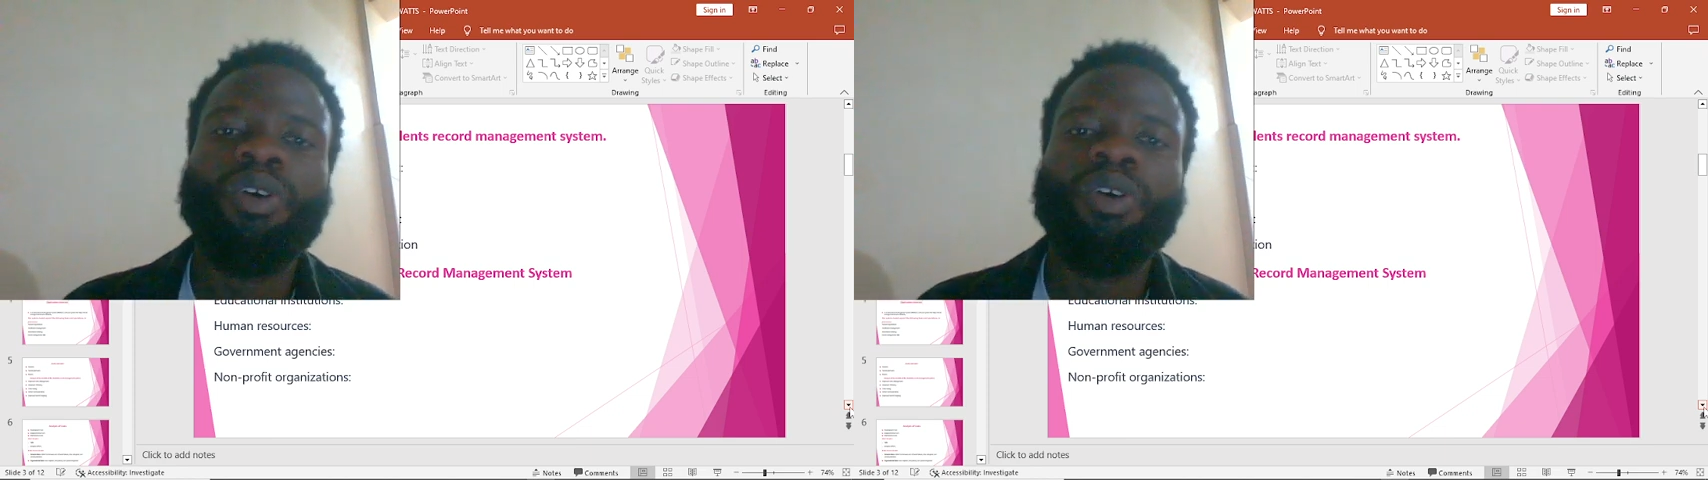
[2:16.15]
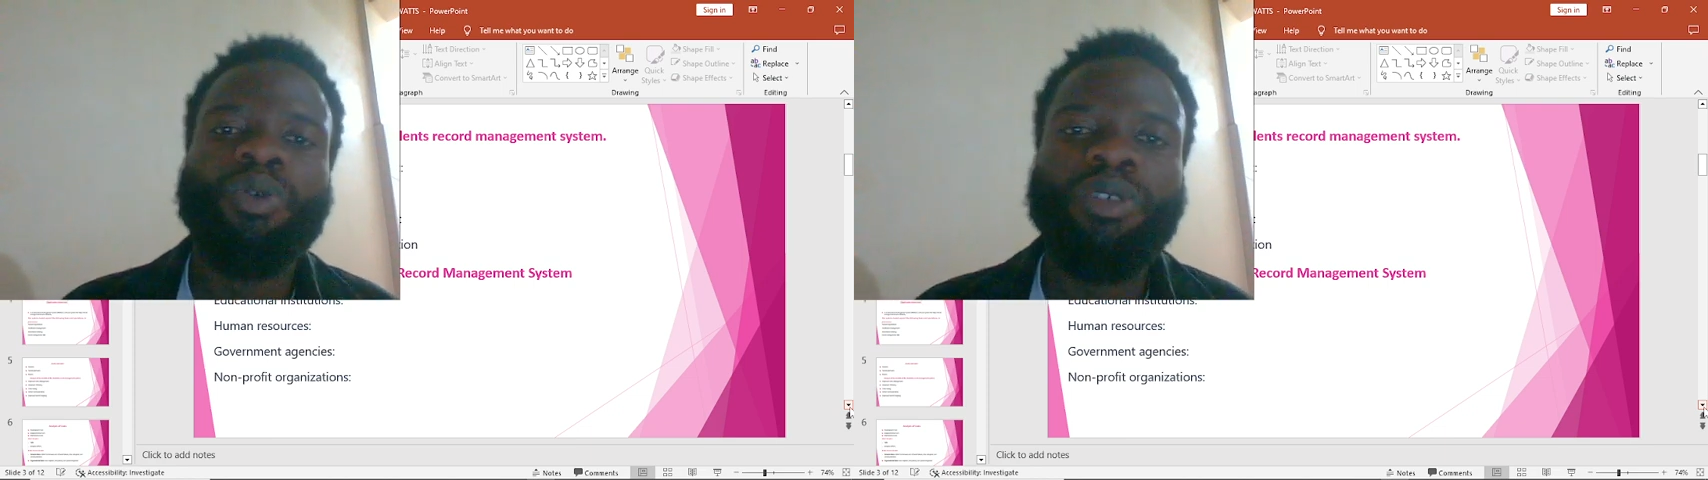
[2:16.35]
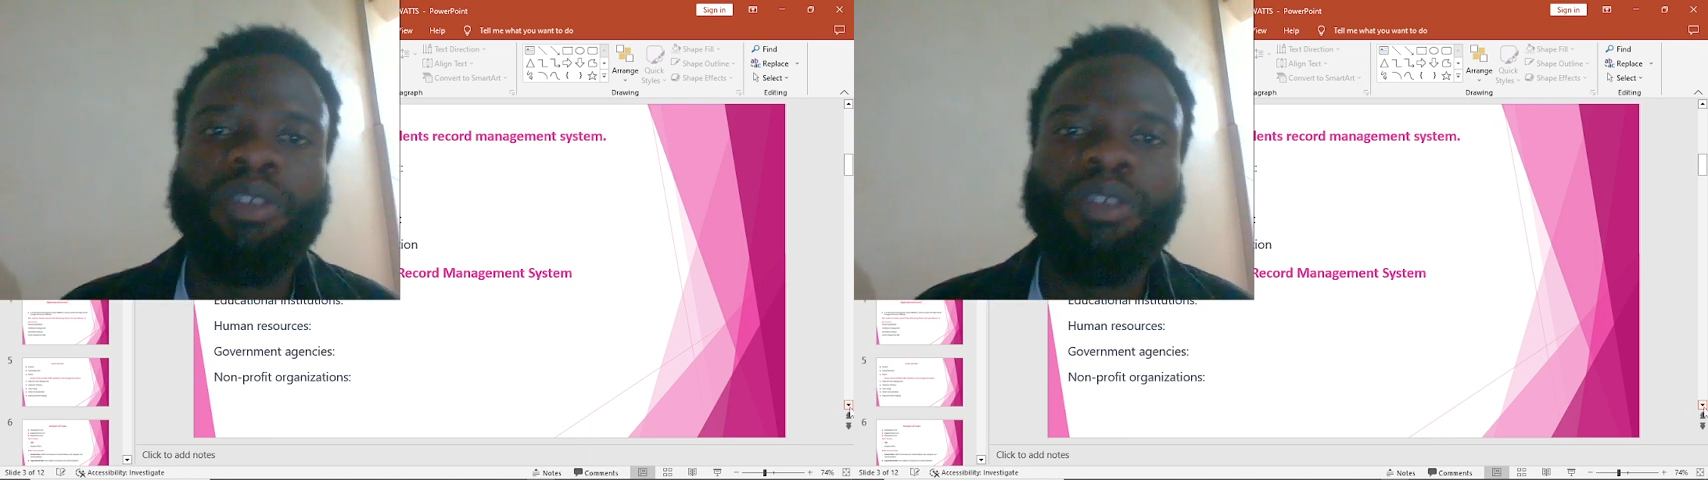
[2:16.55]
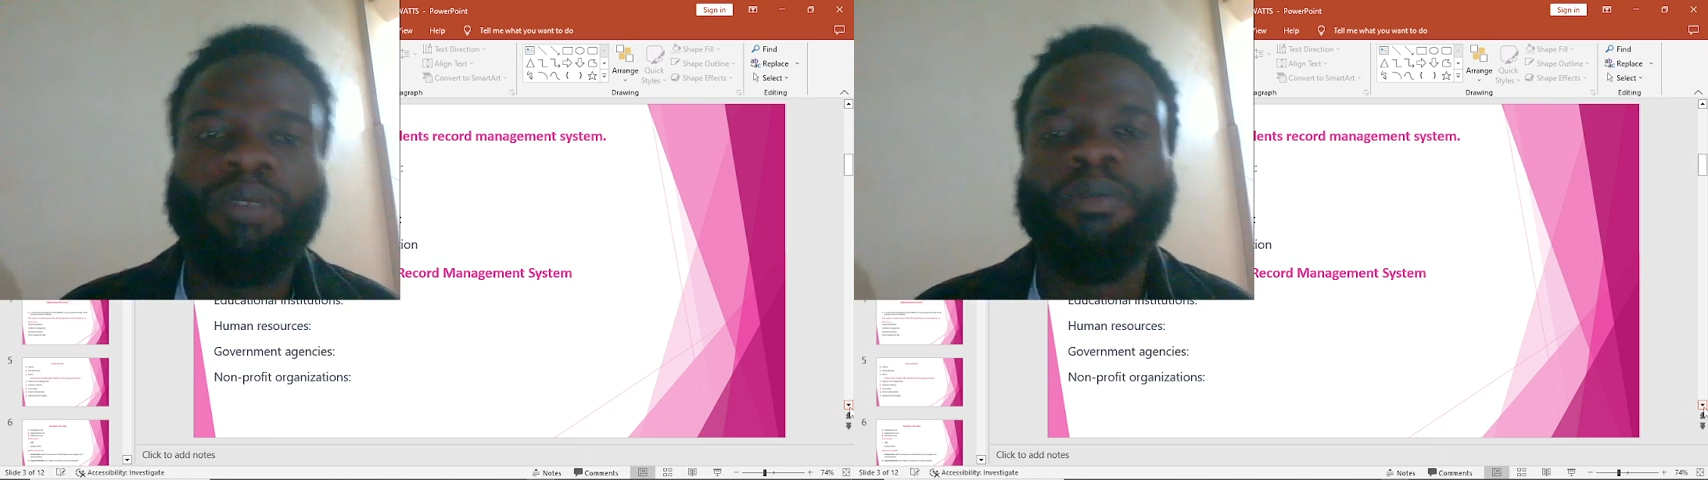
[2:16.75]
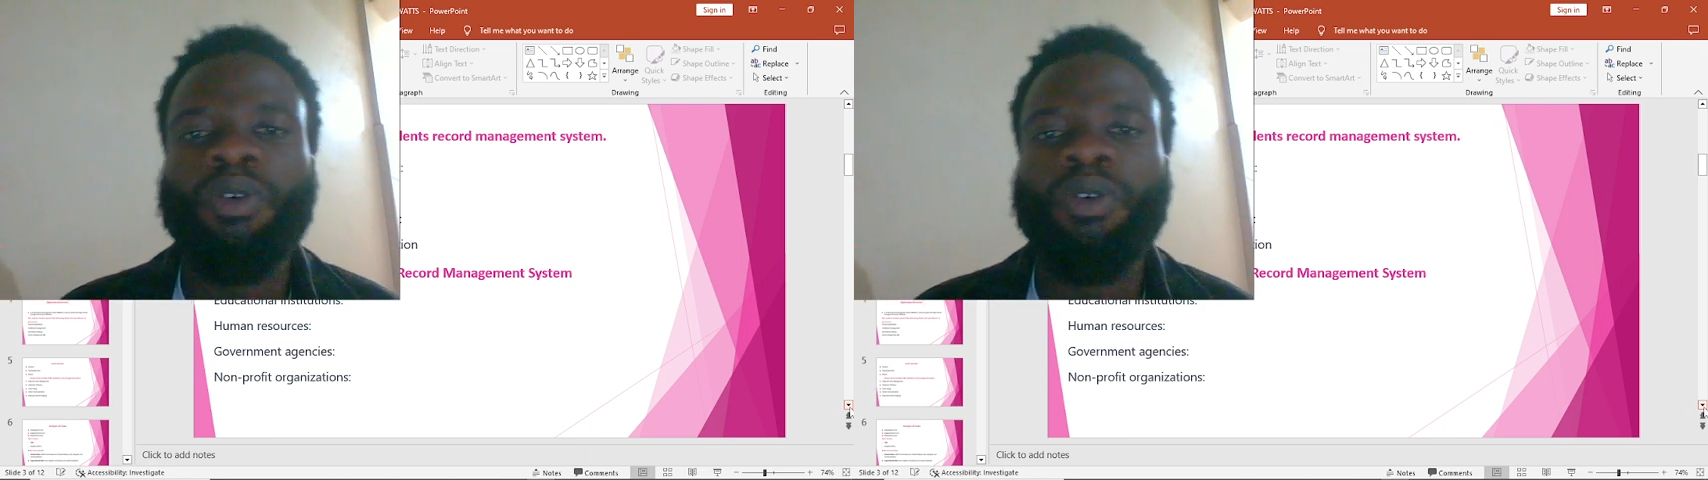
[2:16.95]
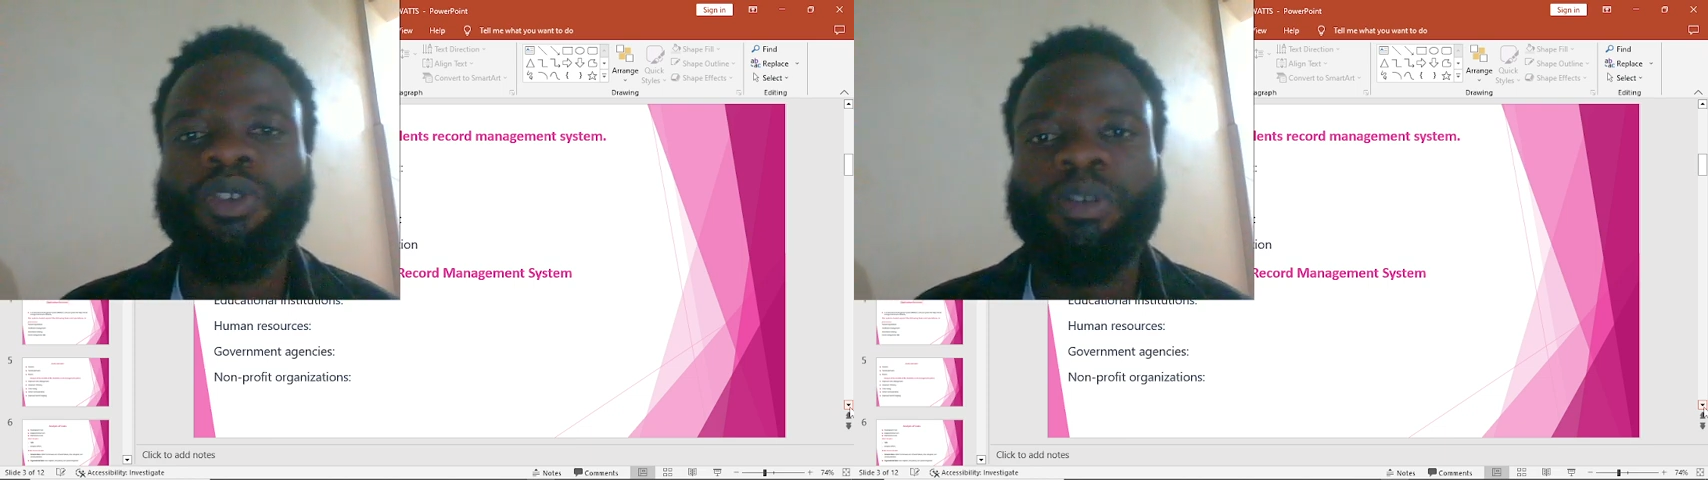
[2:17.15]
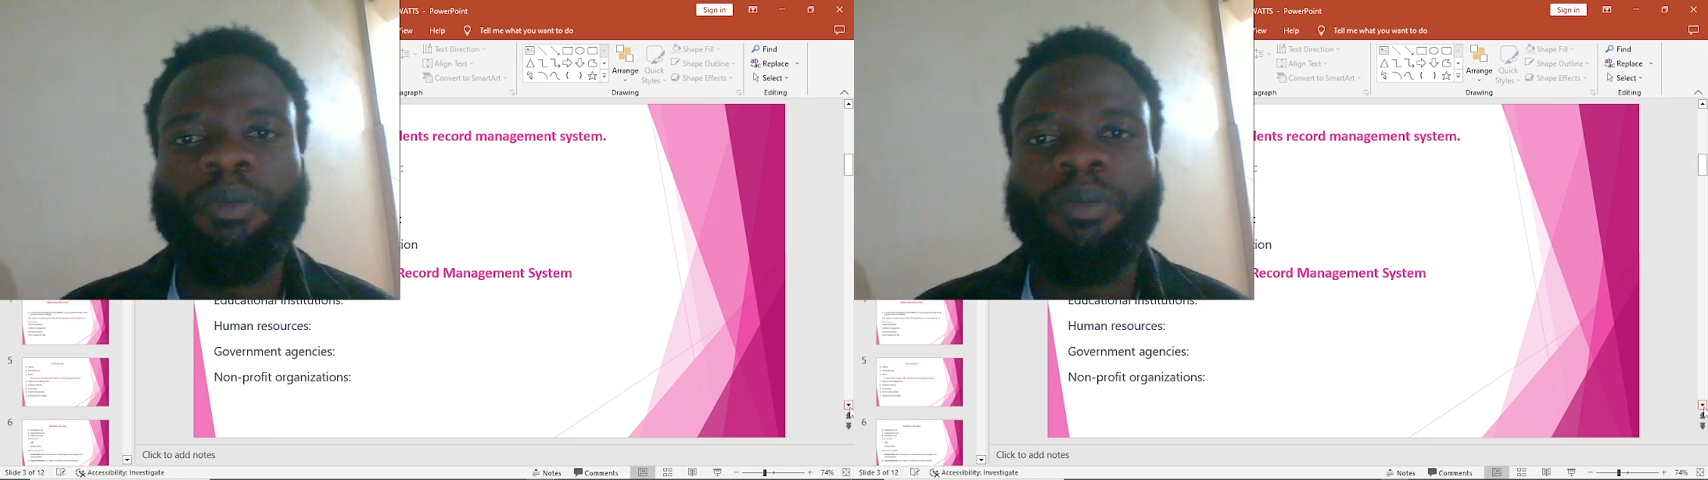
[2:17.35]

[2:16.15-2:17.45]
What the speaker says: with both